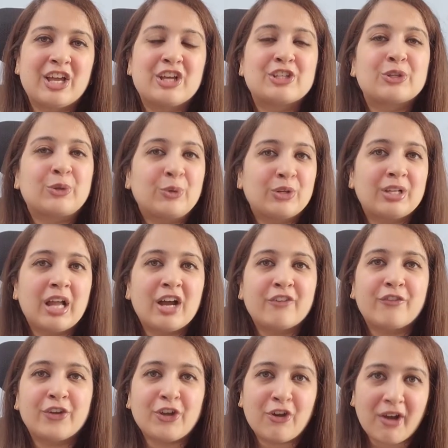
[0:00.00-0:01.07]
So good luck
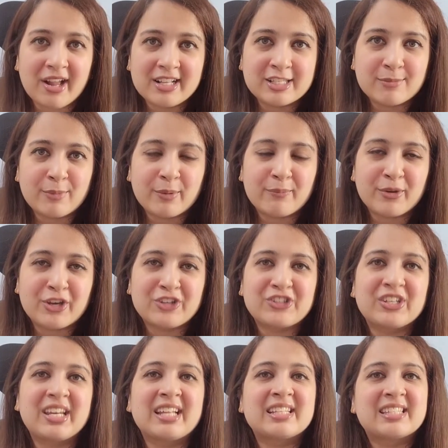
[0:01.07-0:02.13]
for your IELTS
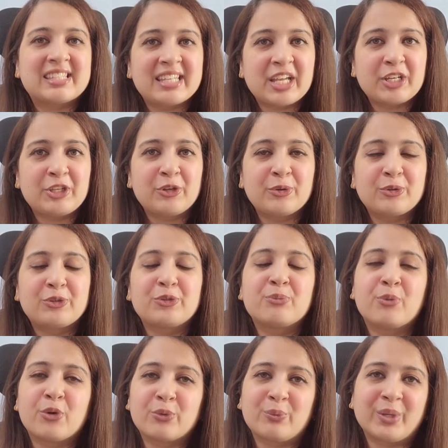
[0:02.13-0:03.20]
preparation and stay tuned to
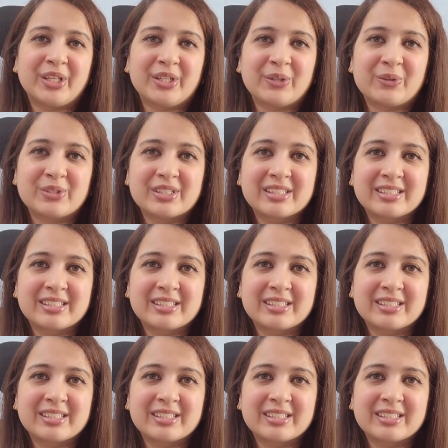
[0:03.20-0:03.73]
more videos.